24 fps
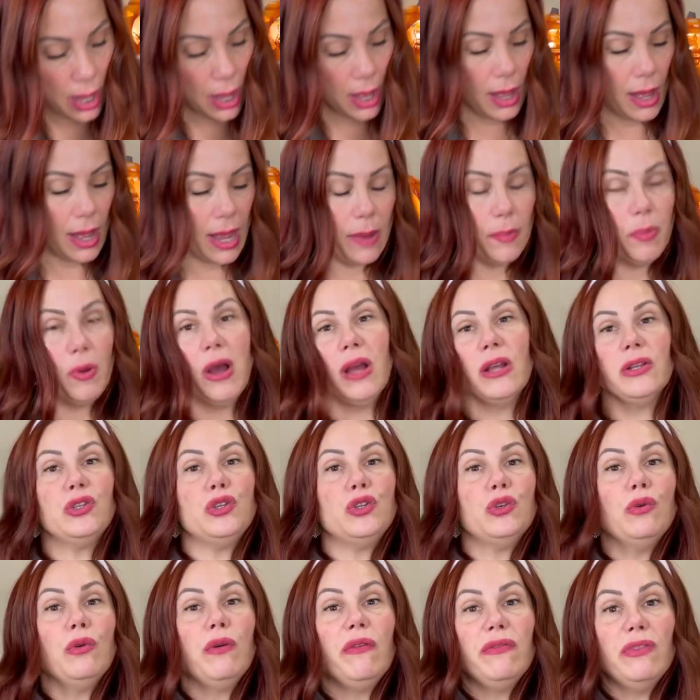I bought
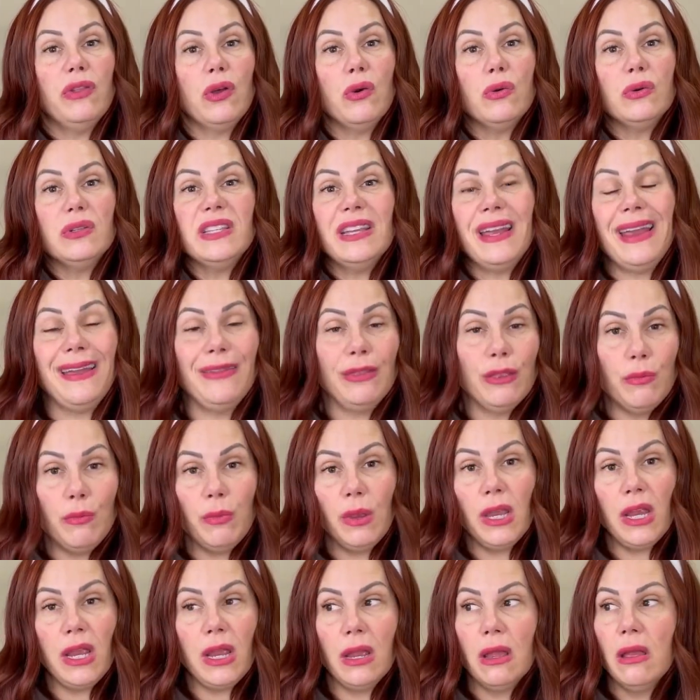two of those and the
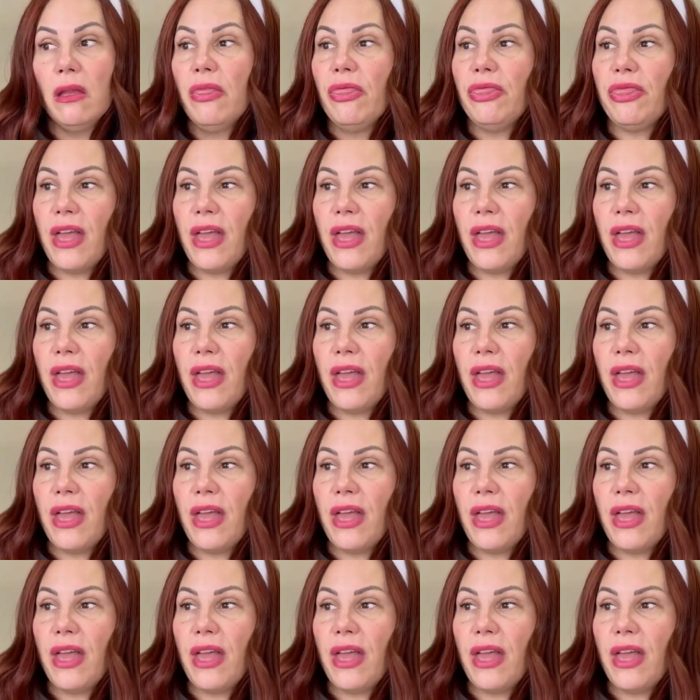mini.